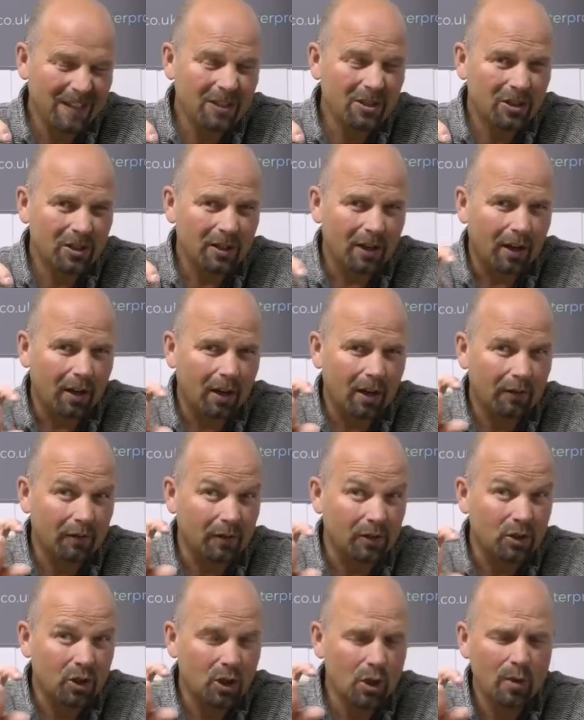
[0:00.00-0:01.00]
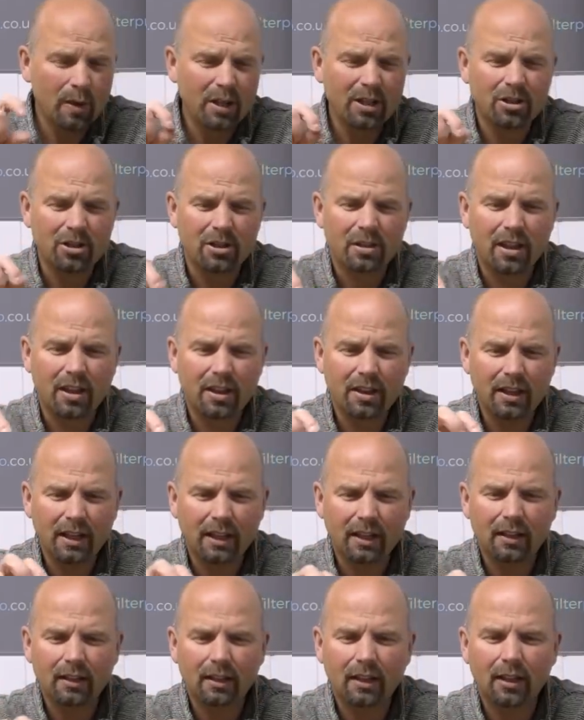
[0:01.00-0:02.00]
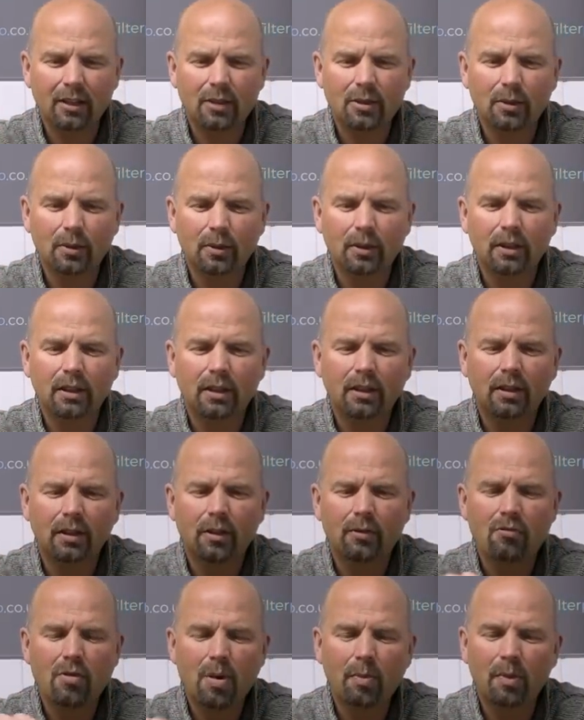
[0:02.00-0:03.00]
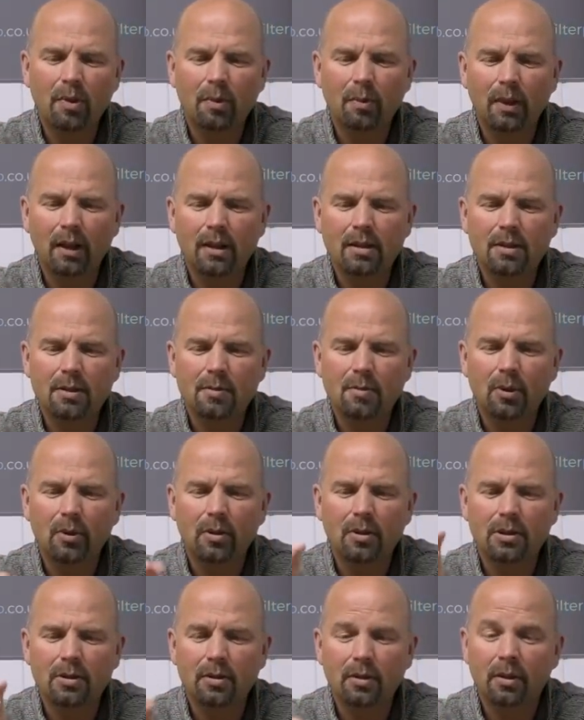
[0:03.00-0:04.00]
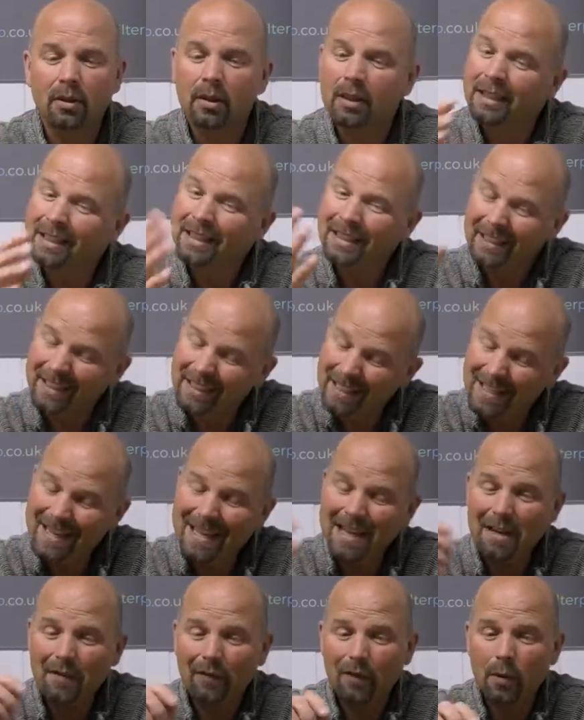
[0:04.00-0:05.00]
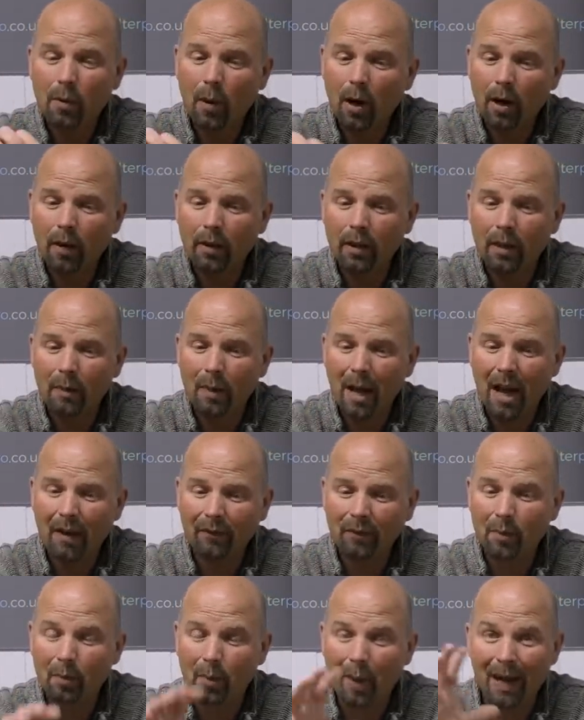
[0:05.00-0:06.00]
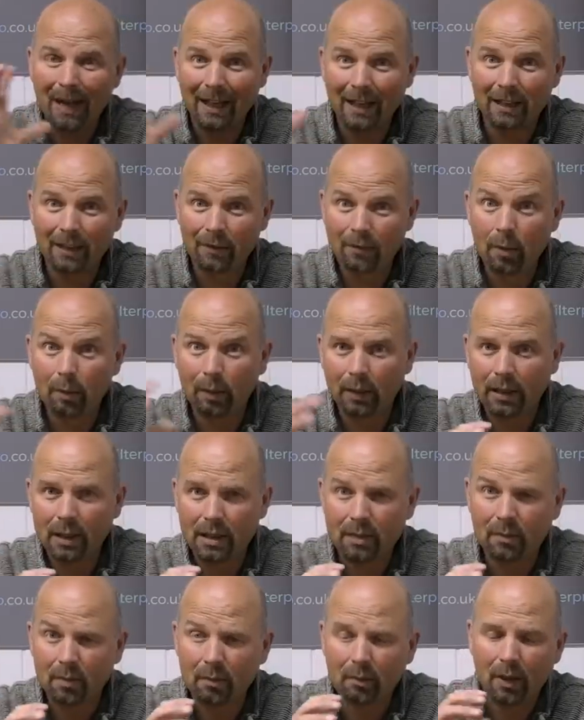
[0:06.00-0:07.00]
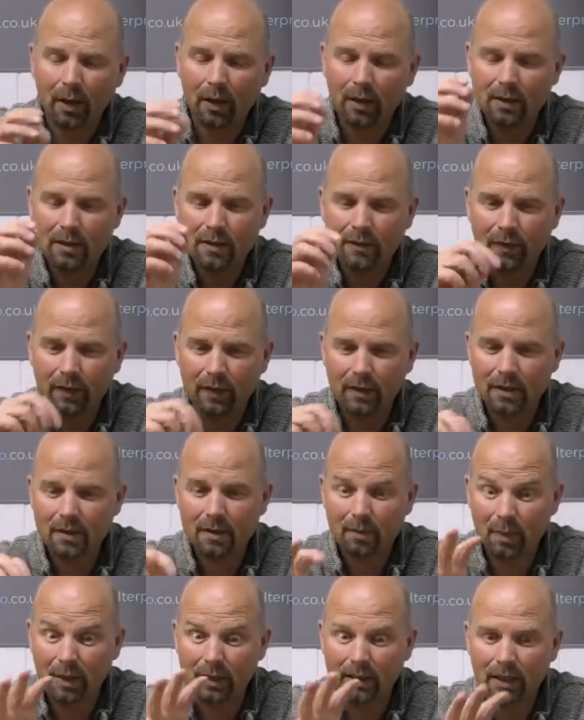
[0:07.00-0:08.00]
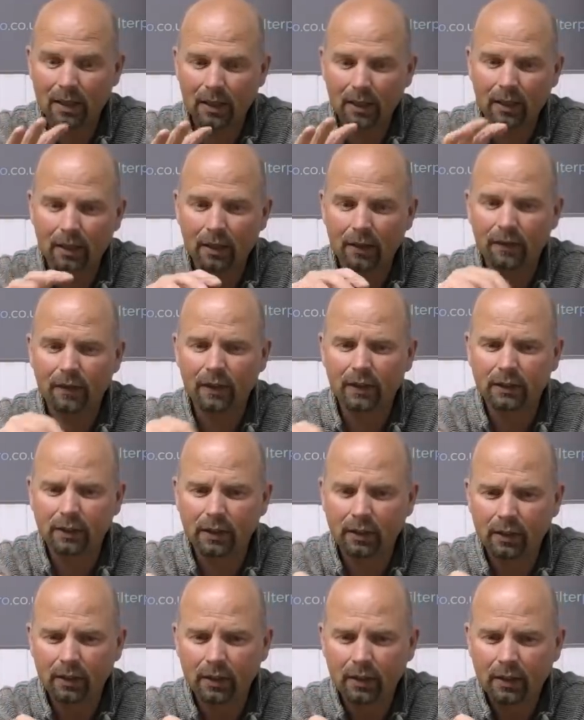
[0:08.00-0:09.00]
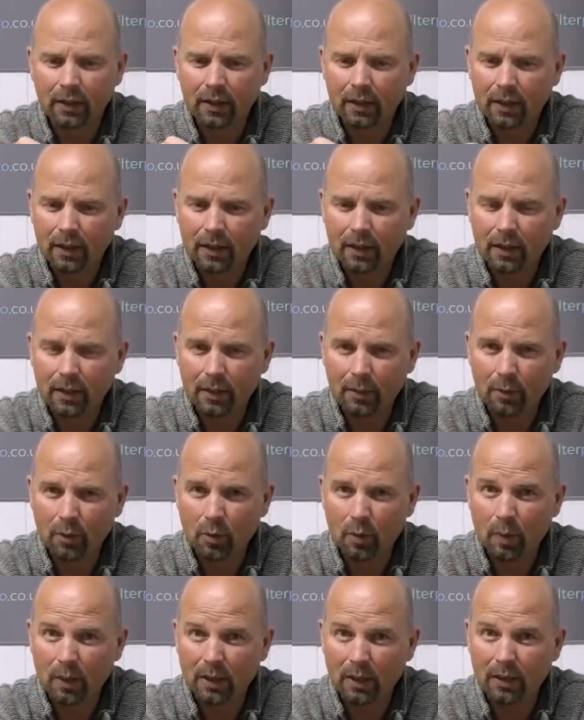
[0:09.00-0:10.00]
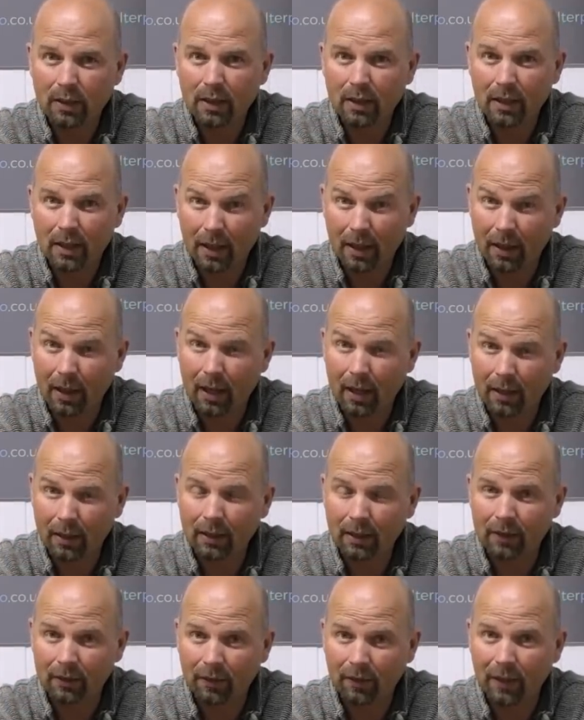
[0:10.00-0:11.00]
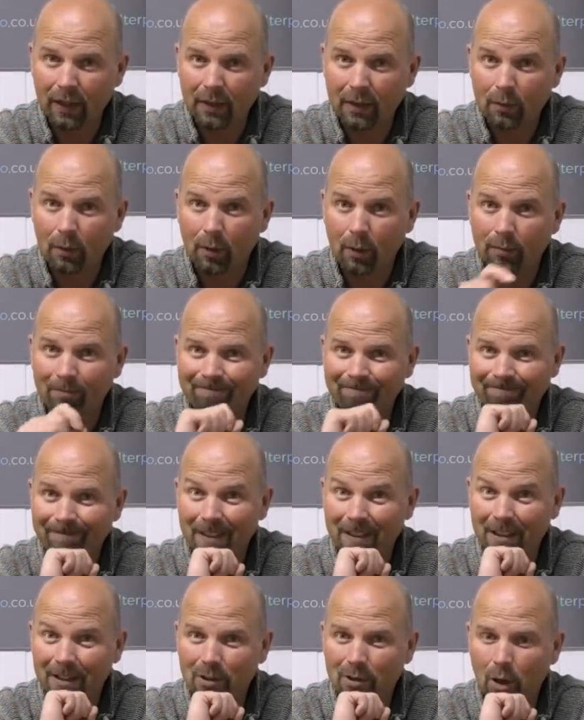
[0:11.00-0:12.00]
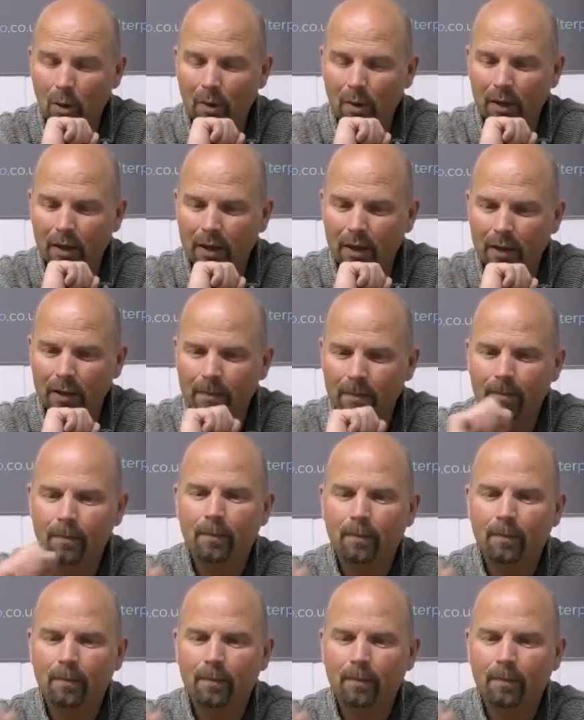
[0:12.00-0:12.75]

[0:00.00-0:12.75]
inch and a half and two inches thick. I don't think you could rip them that small so if you are going to have to buy any replacement parts for this particular filter it would be that little fine one in the top of there.